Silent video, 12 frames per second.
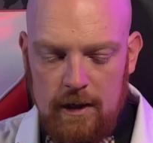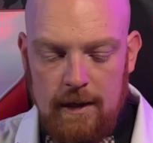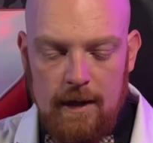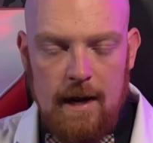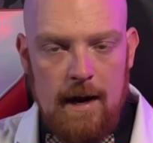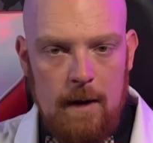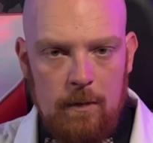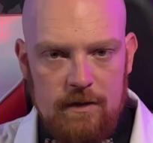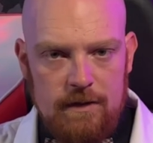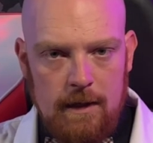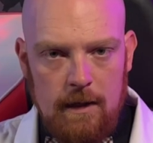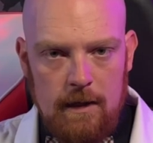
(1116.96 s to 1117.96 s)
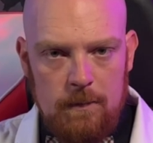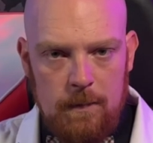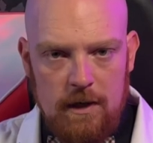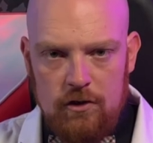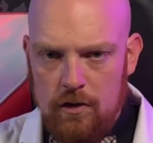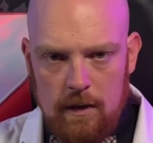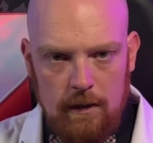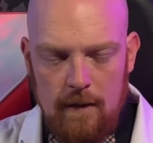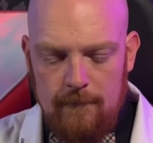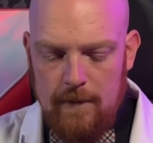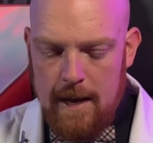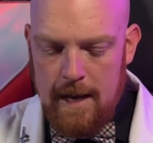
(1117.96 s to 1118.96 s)
Again, like a hyper stylized picture. I
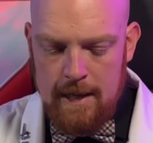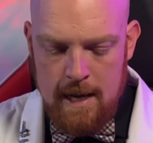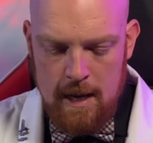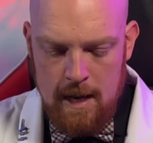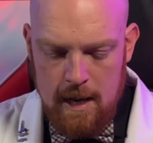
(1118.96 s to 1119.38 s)
love that.